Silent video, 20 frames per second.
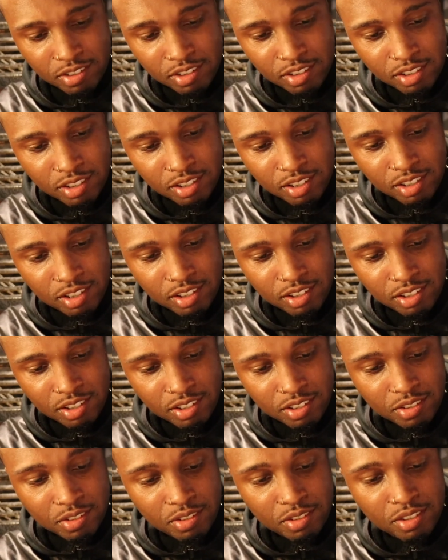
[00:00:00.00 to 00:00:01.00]
Most
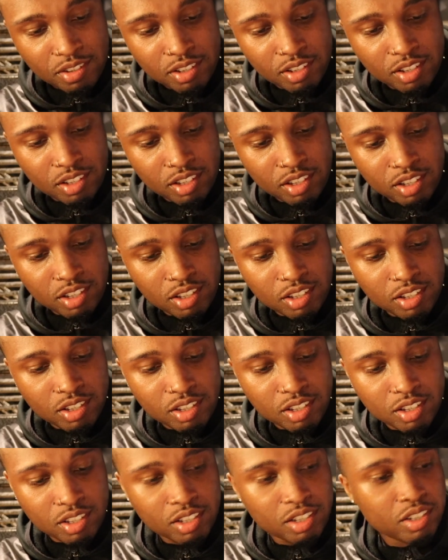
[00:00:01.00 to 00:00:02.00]
important things
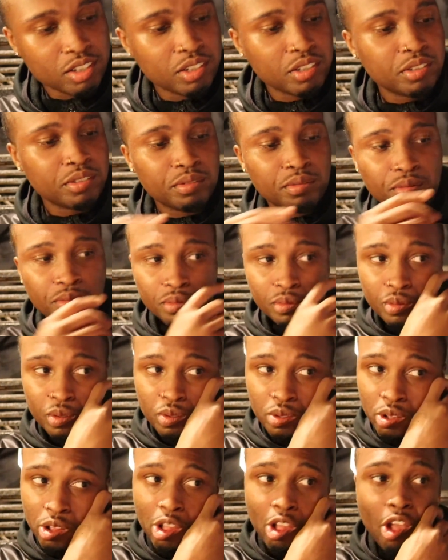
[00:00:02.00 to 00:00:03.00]
should be
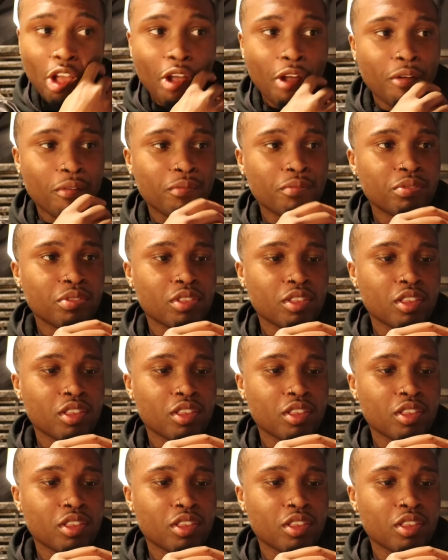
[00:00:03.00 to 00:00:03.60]
open here, okay?